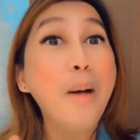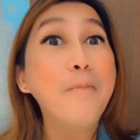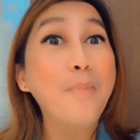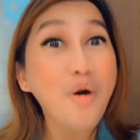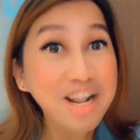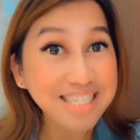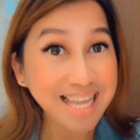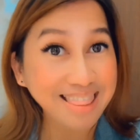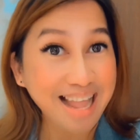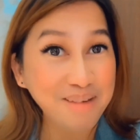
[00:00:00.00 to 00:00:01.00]

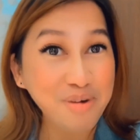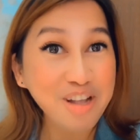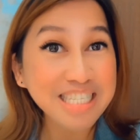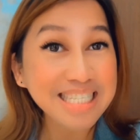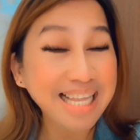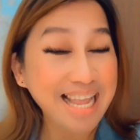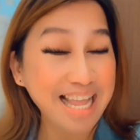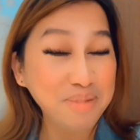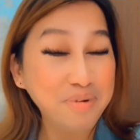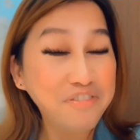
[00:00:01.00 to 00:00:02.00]
Morissette Amon,
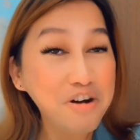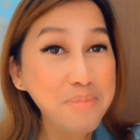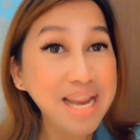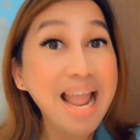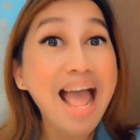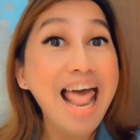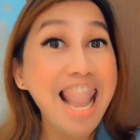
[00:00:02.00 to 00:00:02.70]
singing and performing